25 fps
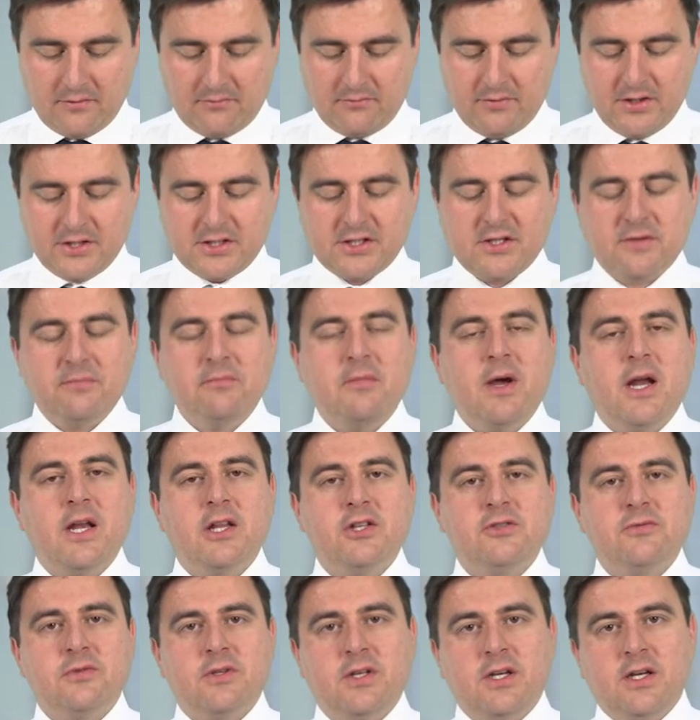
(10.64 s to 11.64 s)
risk
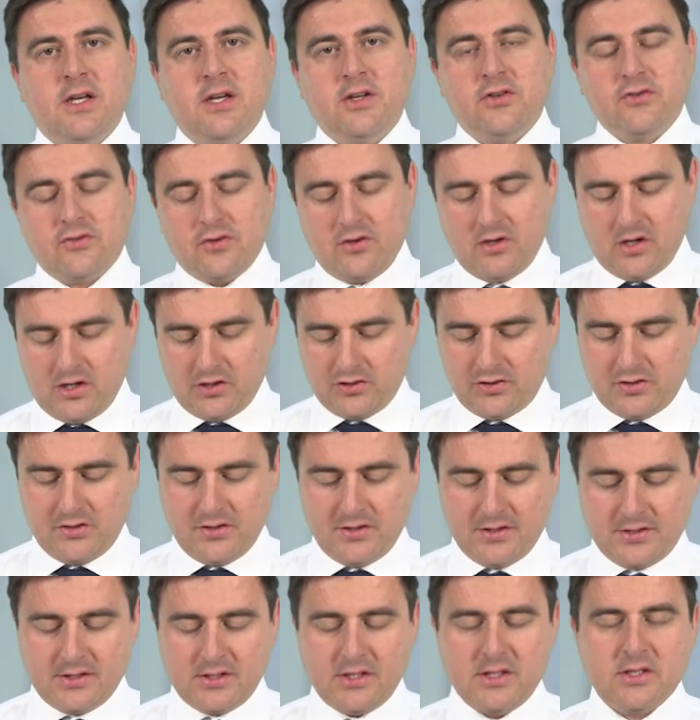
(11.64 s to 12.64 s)
management and
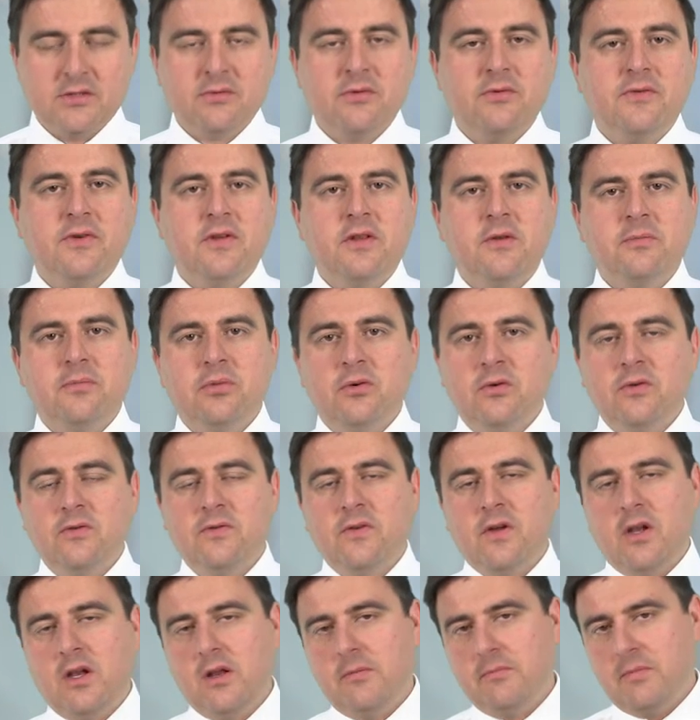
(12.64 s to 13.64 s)
introduction that sits within the
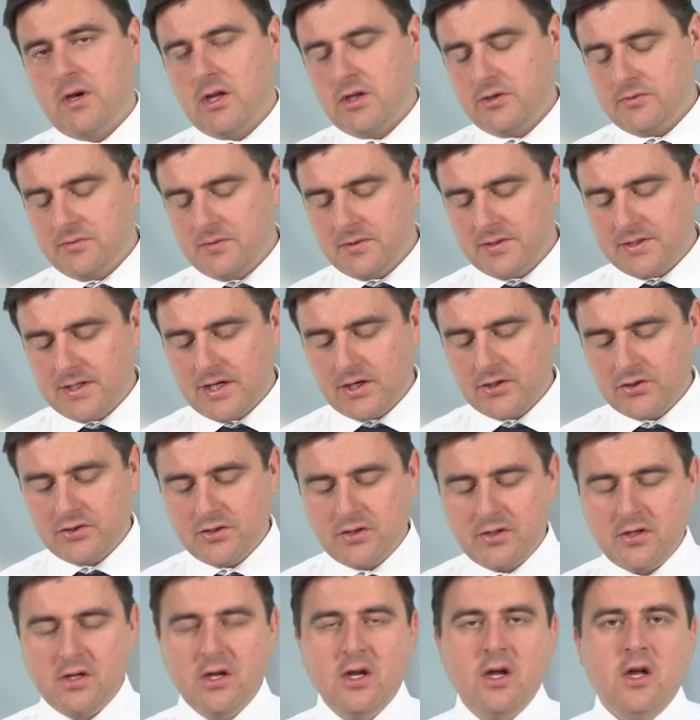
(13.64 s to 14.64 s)
portfolio management
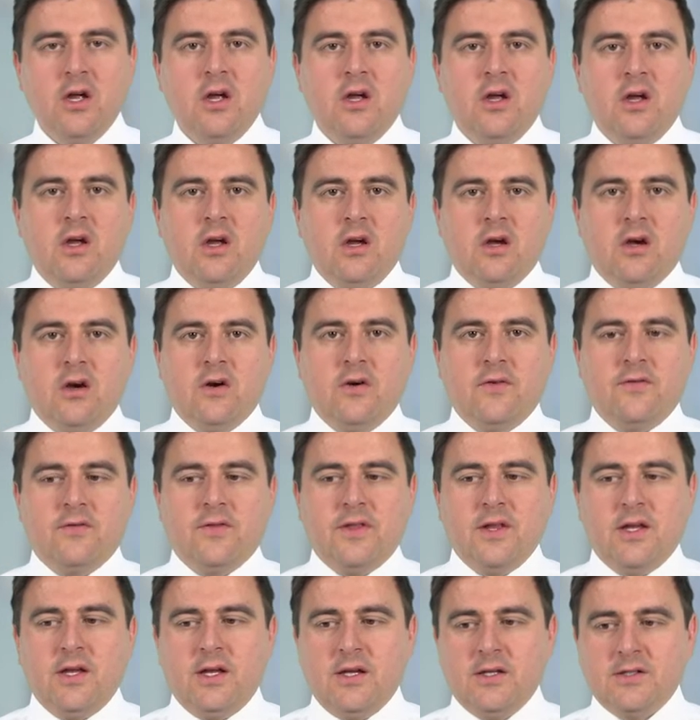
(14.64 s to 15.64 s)
section
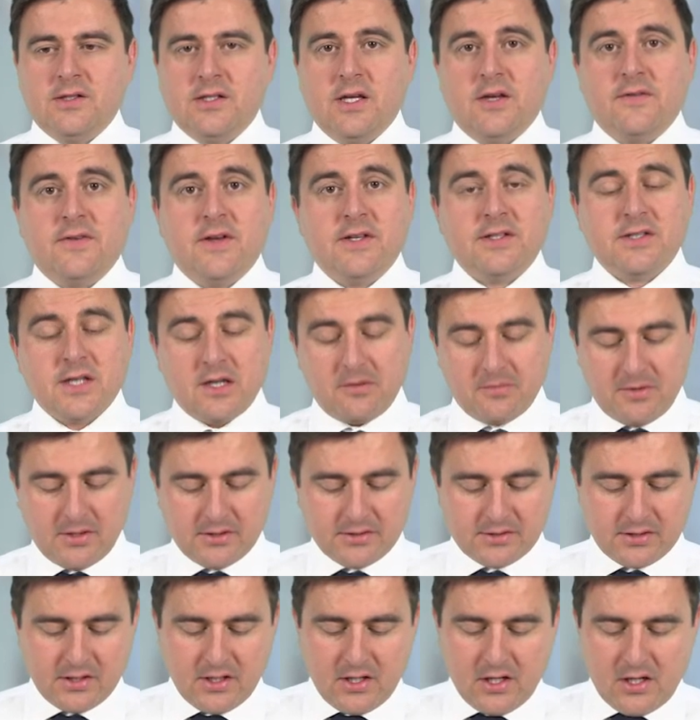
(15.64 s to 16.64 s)
of the CFA
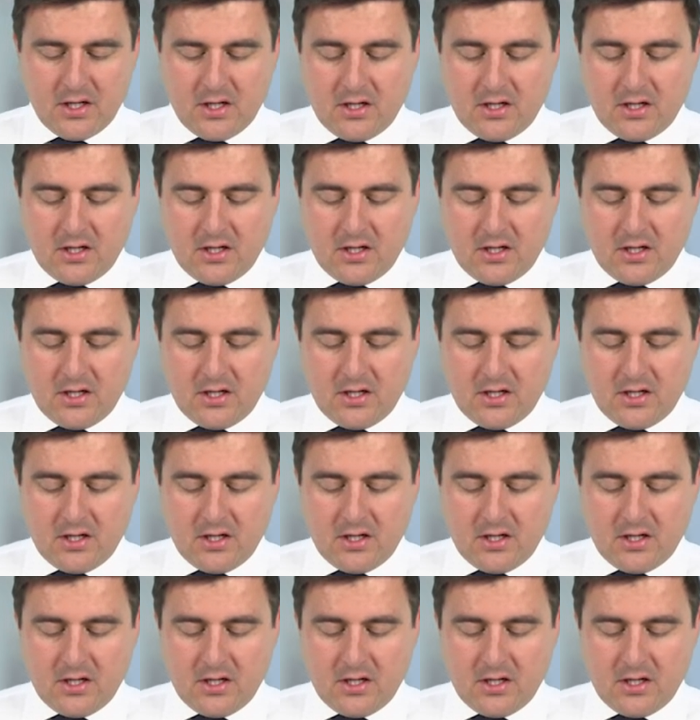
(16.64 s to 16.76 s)
syllabus.